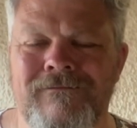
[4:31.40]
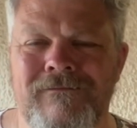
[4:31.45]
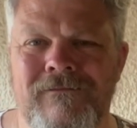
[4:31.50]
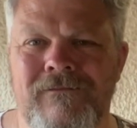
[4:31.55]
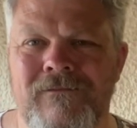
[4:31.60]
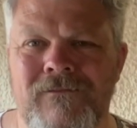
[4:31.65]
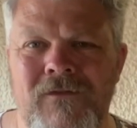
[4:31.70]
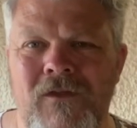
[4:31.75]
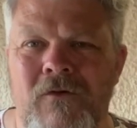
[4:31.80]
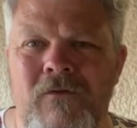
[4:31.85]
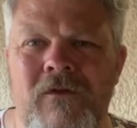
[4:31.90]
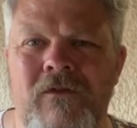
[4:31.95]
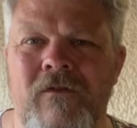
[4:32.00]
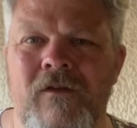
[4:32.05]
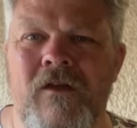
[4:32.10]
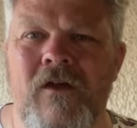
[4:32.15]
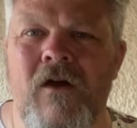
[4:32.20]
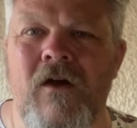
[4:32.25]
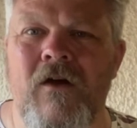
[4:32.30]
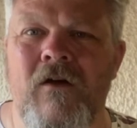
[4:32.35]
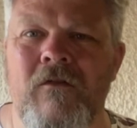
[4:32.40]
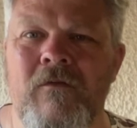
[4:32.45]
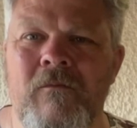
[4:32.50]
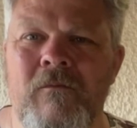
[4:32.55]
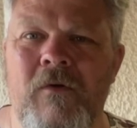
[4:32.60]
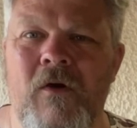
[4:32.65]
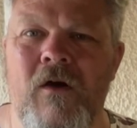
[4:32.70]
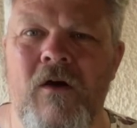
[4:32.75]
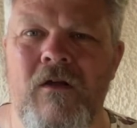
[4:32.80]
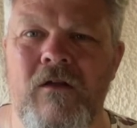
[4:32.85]
No, it's a garden
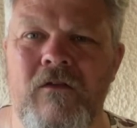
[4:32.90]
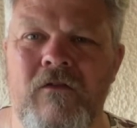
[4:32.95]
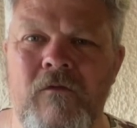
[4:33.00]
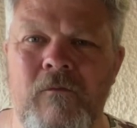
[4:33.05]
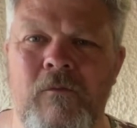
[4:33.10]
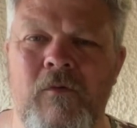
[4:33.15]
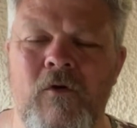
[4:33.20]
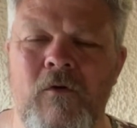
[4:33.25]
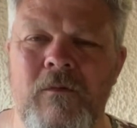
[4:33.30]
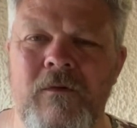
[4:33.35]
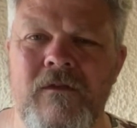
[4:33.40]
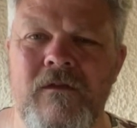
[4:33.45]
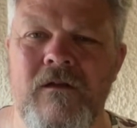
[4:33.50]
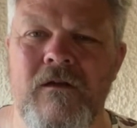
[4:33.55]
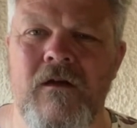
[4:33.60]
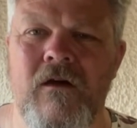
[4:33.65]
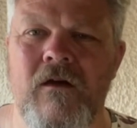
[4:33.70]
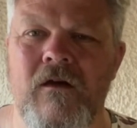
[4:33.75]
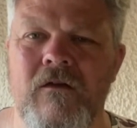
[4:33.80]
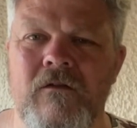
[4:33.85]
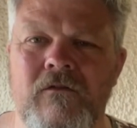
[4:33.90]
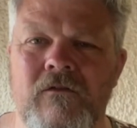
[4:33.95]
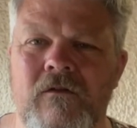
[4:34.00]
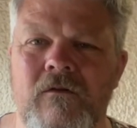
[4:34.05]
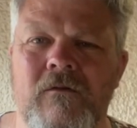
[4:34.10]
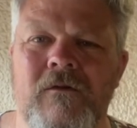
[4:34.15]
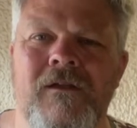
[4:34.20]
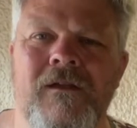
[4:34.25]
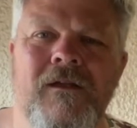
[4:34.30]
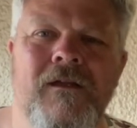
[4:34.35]
bar. It's a pub in your garden.
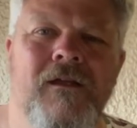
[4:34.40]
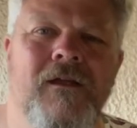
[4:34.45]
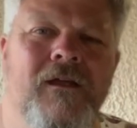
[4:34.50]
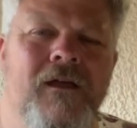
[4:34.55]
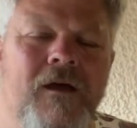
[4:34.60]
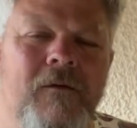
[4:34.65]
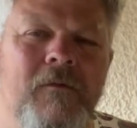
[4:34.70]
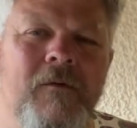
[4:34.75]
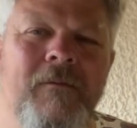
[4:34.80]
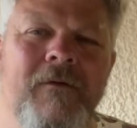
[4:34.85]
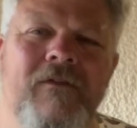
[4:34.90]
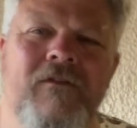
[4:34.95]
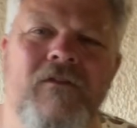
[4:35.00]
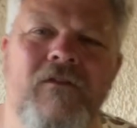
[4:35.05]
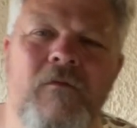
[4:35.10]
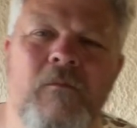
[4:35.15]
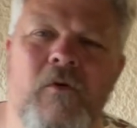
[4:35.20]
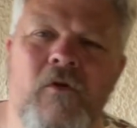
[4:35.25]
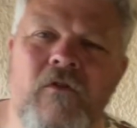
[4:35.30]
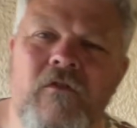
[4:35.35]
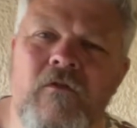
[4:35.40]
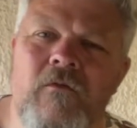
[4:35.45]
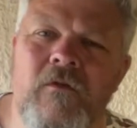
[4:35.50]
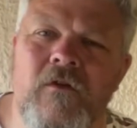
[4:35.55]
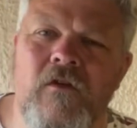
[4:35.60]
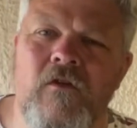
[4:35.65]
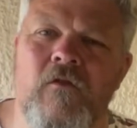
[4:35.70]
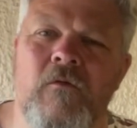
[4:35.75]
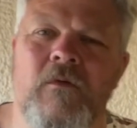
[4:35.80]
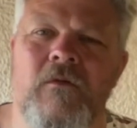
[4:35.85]
So I'm a bit disappointed with
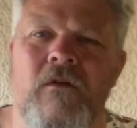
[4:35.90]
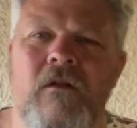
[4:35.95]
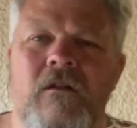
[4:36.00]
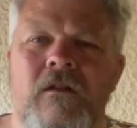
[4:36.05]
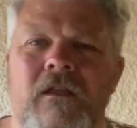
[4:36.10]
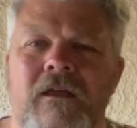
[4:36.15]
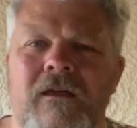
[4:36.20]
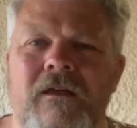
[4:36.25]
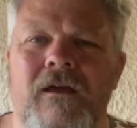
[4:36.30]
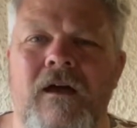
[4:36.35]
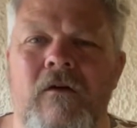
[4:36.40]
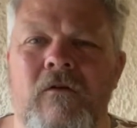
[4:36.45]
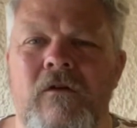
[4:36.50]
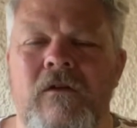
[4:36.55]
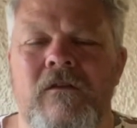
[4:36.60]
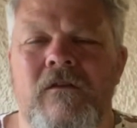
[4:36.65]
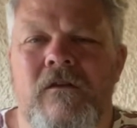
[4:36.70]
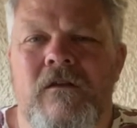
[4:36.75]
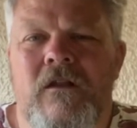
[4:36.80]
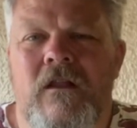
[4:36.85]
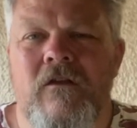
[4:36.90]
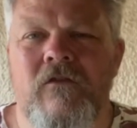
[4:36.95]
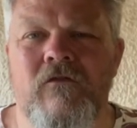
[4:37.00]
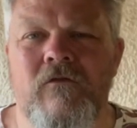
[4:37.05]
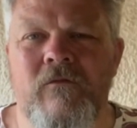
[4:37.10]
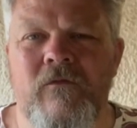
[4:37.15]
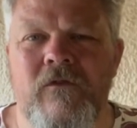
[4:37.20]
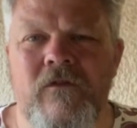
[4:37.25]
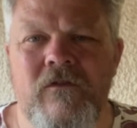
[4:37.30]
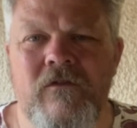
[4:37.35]
Cuprinol there. How can you class
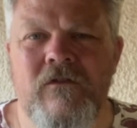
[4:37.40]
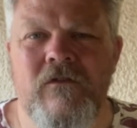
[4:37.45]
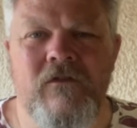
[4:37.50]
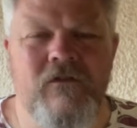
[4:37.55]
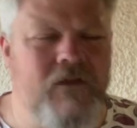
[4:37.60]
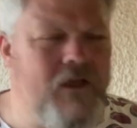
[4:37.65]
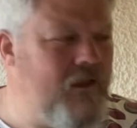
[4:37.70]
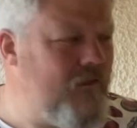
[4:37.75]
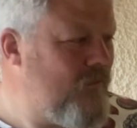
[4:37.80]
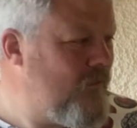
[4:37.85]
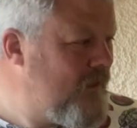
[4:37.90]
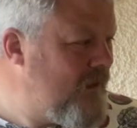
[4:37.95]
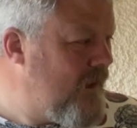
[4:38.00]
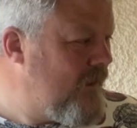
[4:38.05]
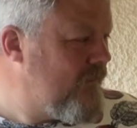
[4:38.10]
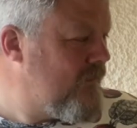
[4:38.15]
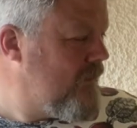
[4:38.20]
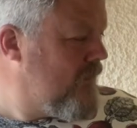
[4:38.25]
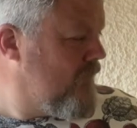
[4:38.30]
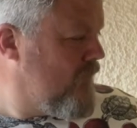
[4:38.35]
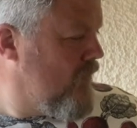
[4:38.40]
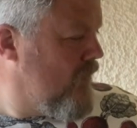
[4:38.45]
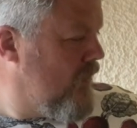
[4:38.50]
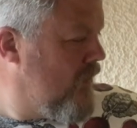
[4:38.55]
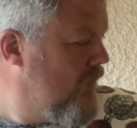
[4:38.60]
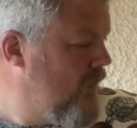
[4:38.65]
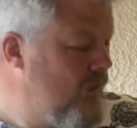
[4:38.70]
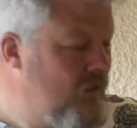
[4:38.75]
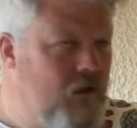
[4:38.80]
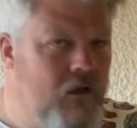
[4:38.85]
something as a shed when it hasn't even got
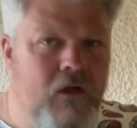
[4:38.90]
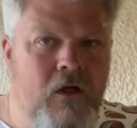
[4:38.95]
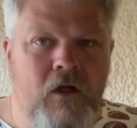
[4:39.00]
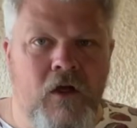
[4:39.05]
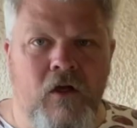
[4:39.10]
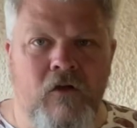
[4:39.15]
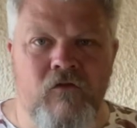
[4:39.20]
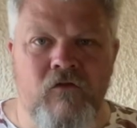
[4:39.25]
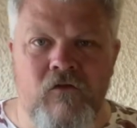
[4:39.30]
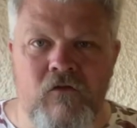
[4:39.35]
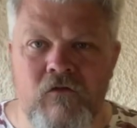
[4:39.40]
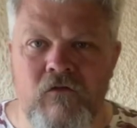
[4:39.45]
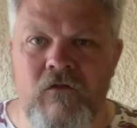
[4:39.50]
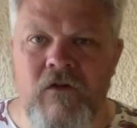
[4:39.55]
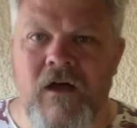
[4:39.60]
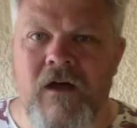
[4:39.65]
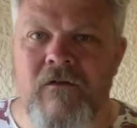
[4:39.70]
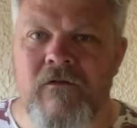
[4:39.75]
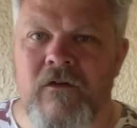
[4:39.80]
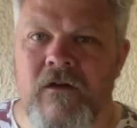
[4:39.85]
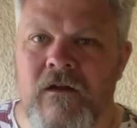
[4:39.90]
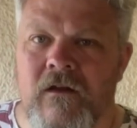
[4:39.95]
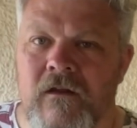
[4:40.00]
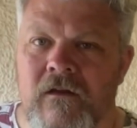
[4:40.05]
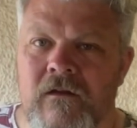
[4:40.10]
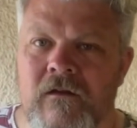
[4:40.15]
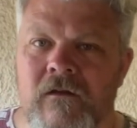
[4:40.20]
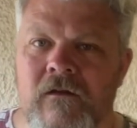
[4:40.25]
a screwdriver in it?